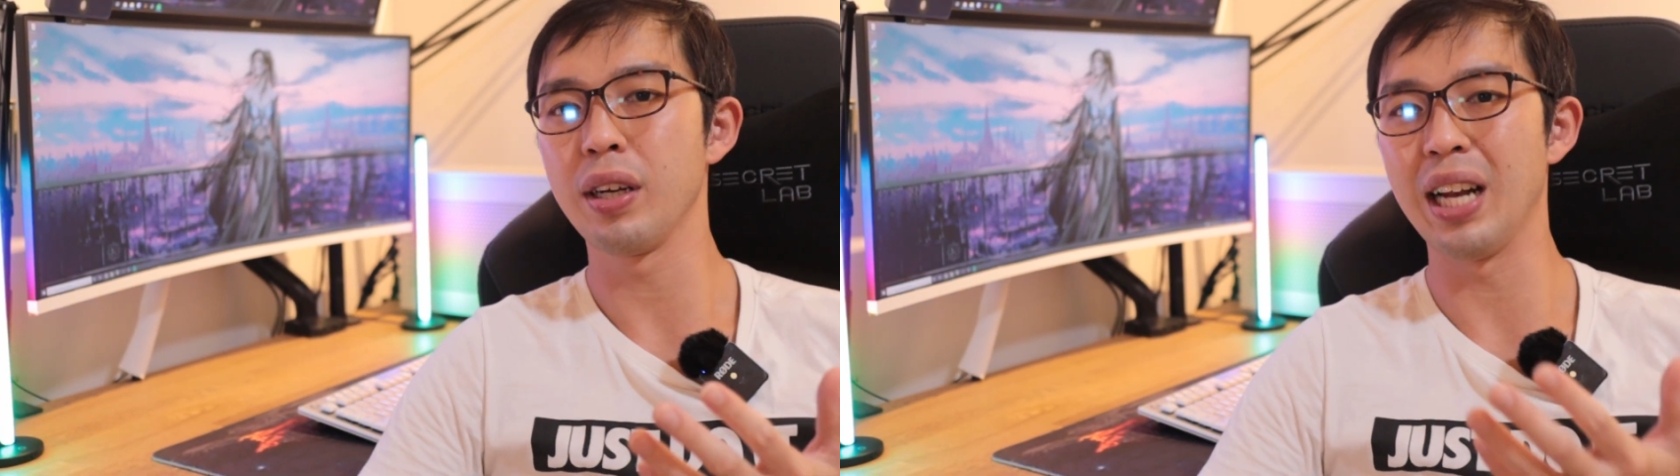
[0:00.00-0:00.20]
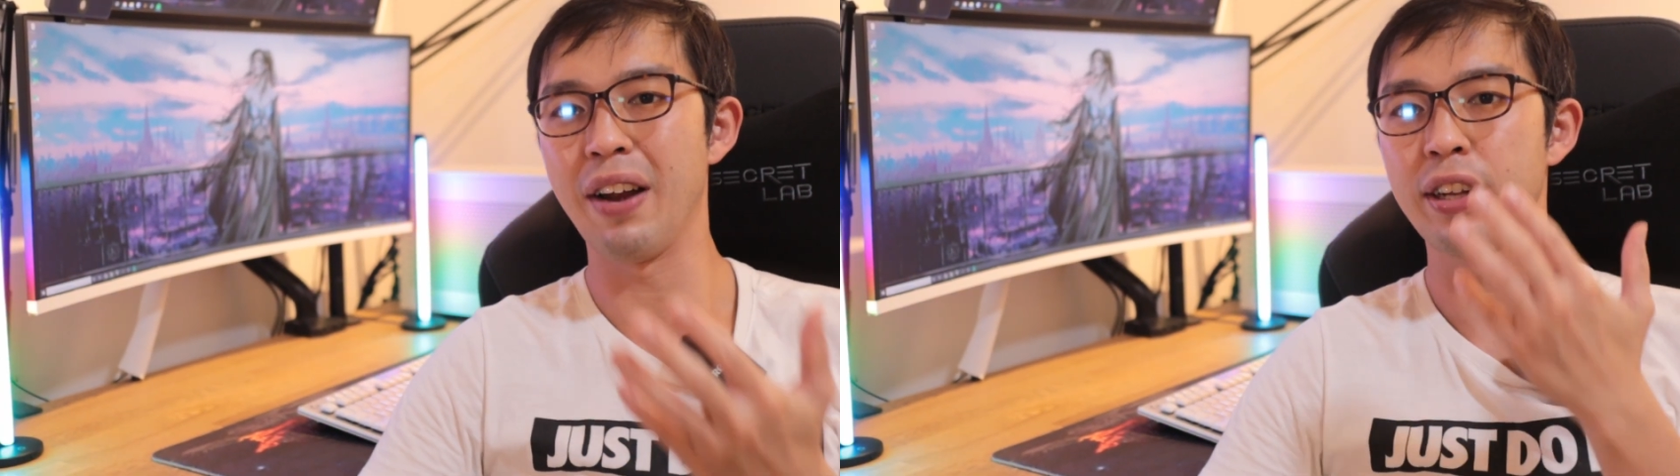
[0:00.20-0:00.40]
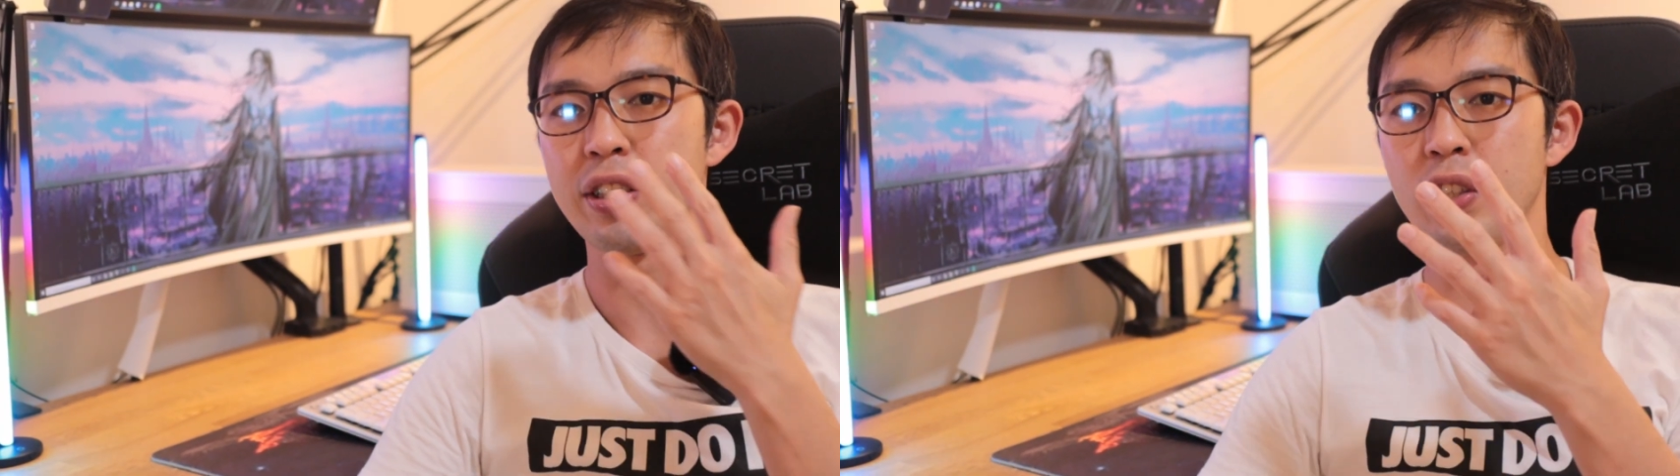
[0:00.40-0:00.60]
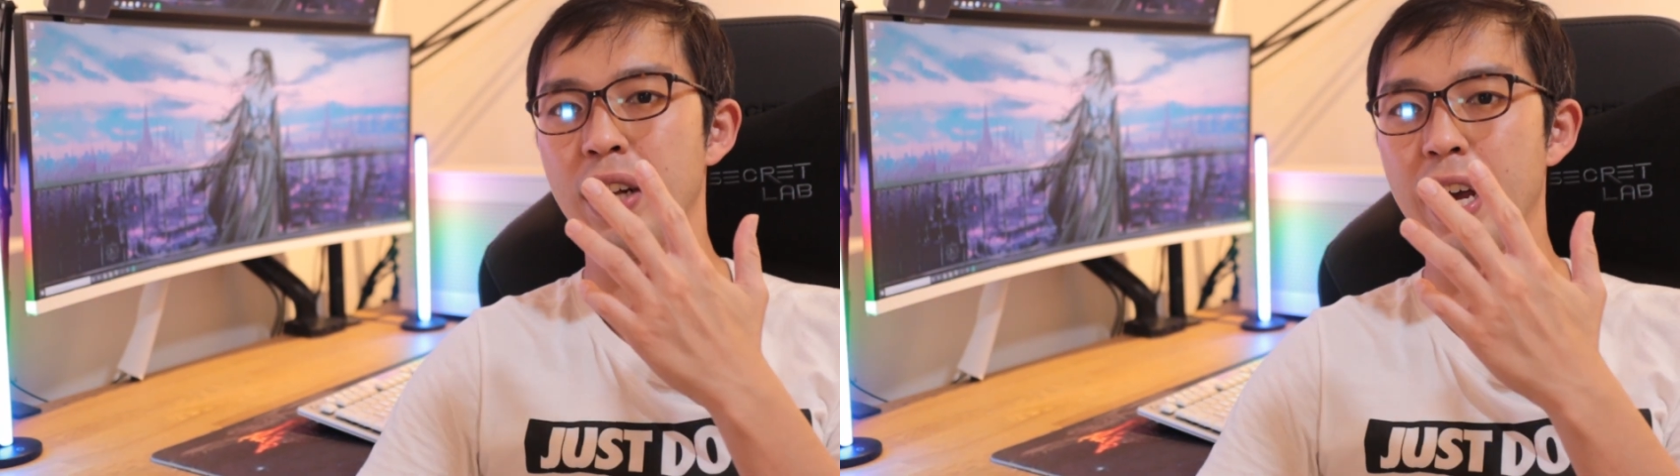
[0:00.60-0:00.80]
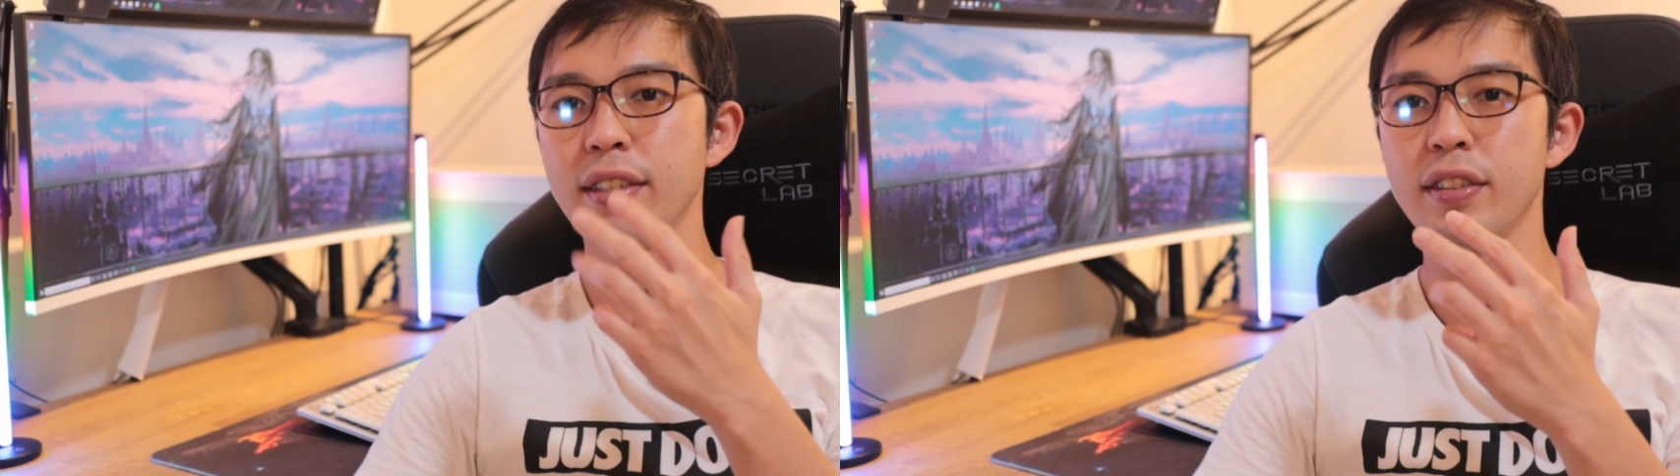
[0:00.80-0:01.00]
glaring to
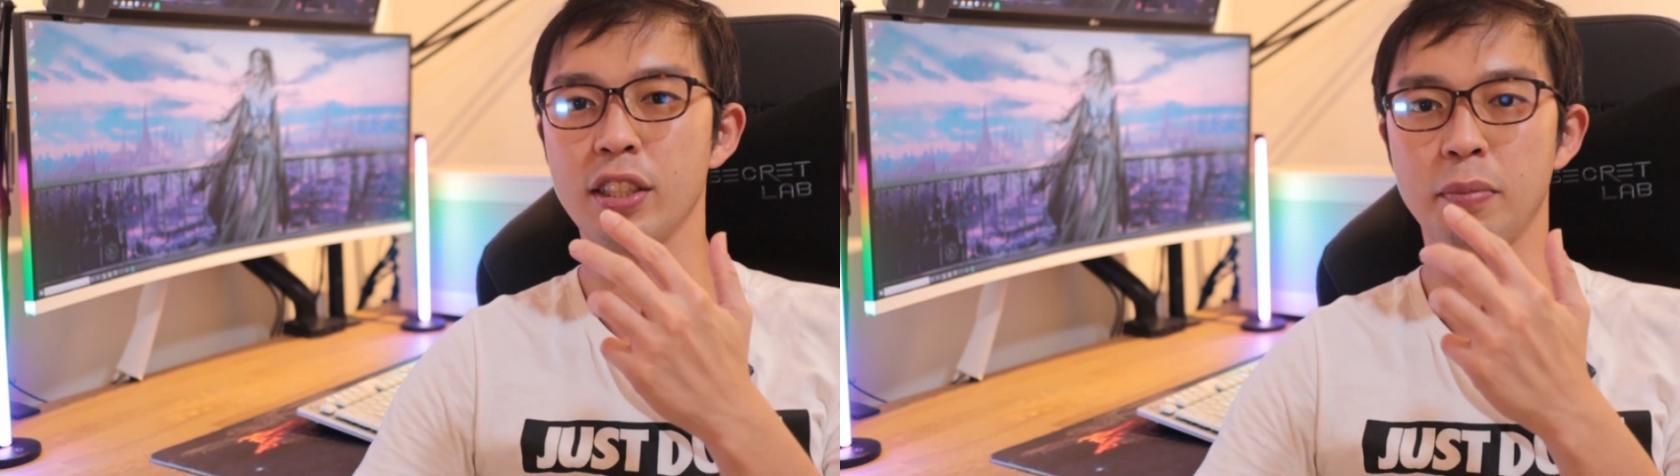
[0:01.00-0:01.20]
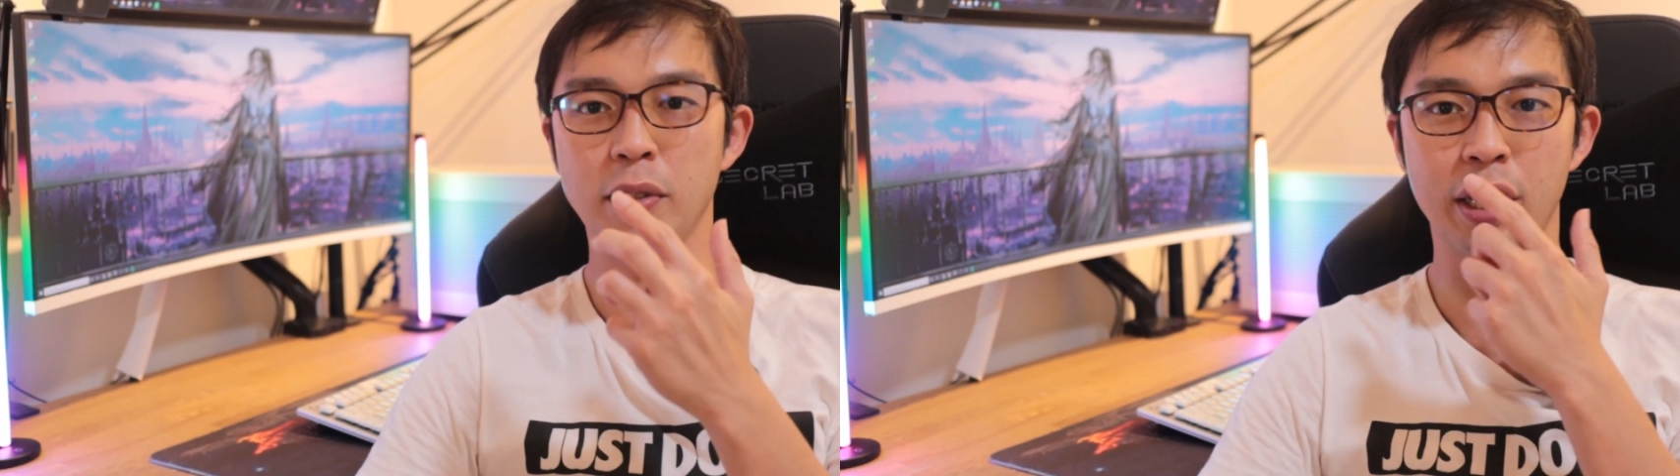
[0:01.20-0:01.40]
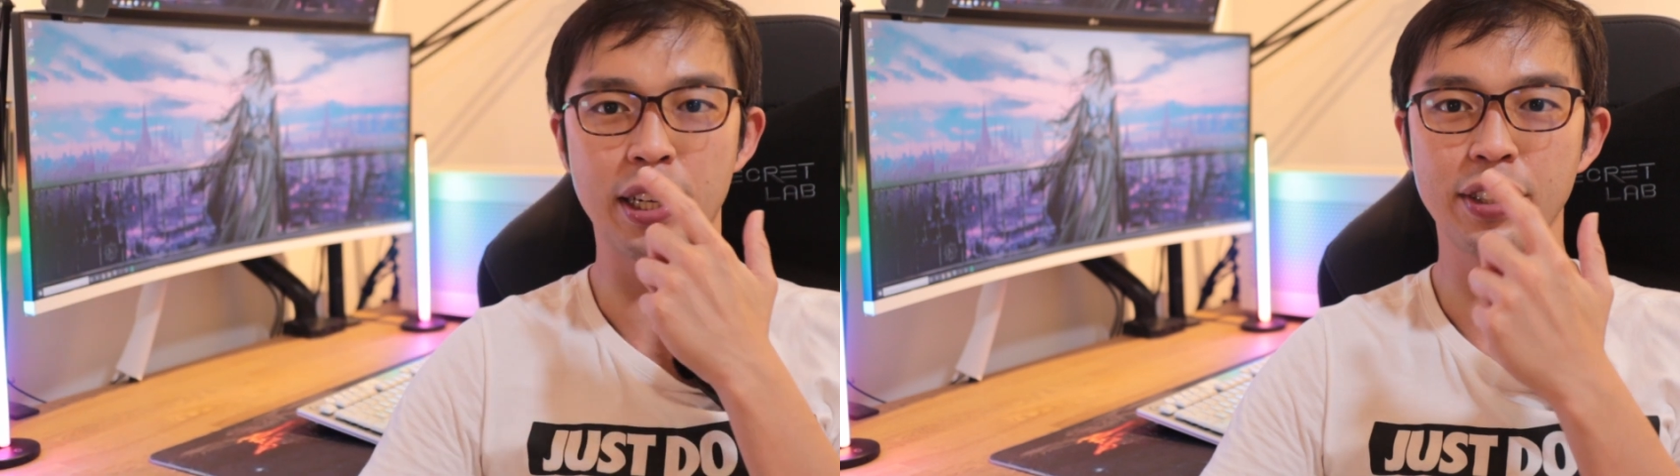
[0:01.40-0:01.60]
the eyes, especially